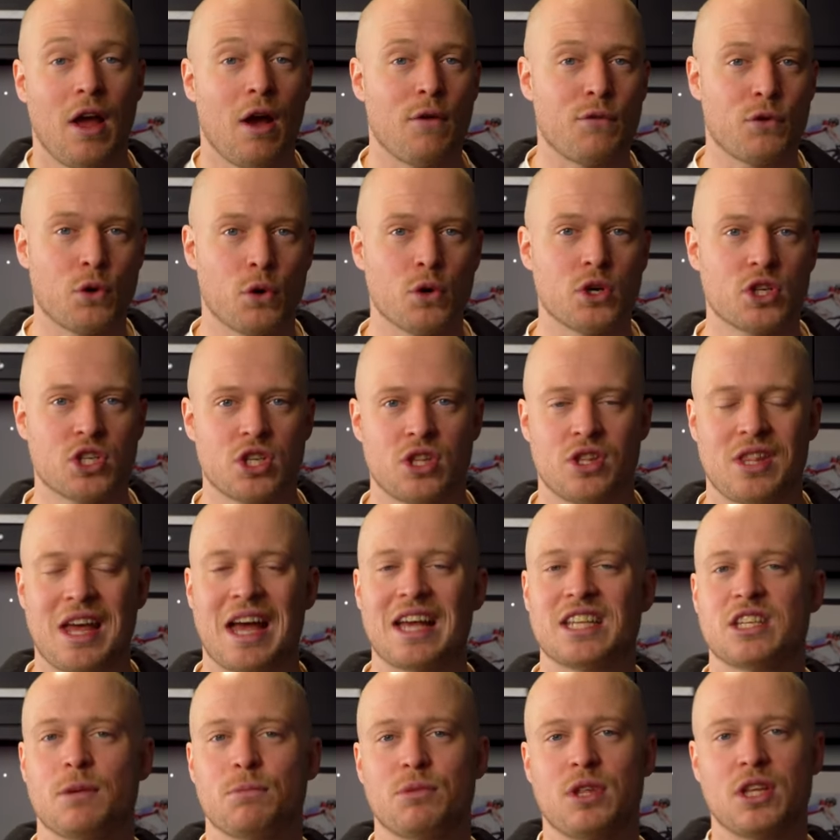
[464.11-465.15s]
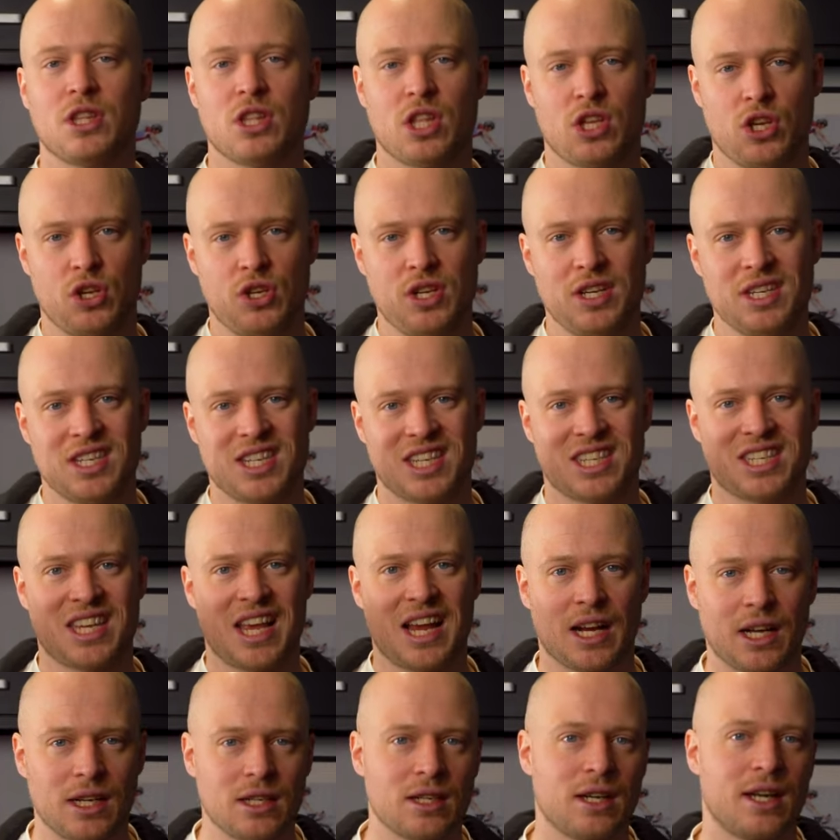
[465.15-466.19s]
Of course, that's something that you need to
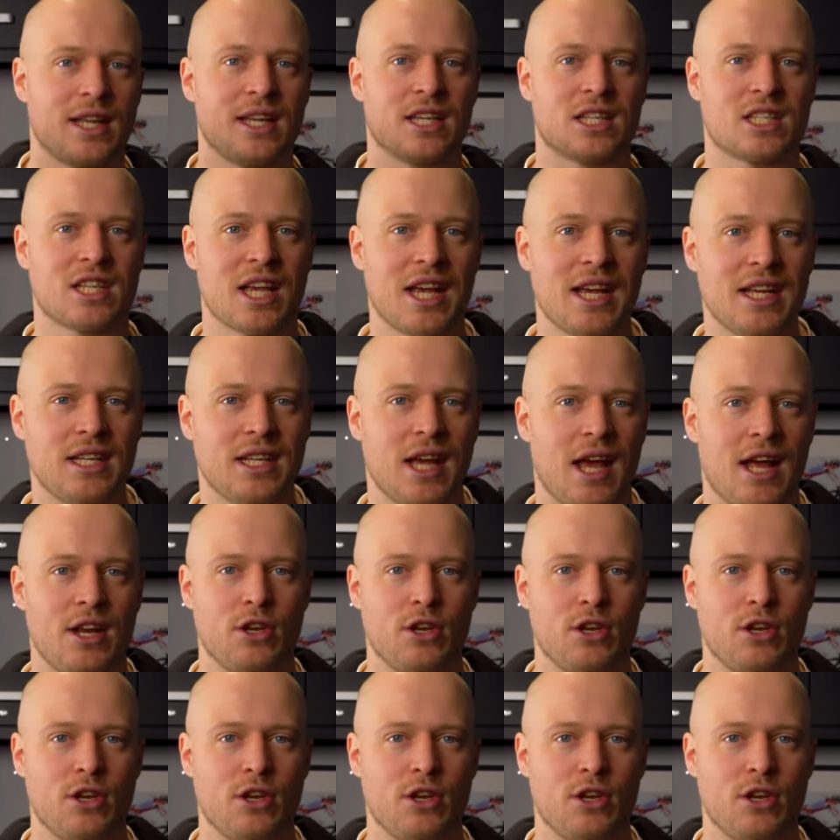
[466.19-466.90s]
set clearly aside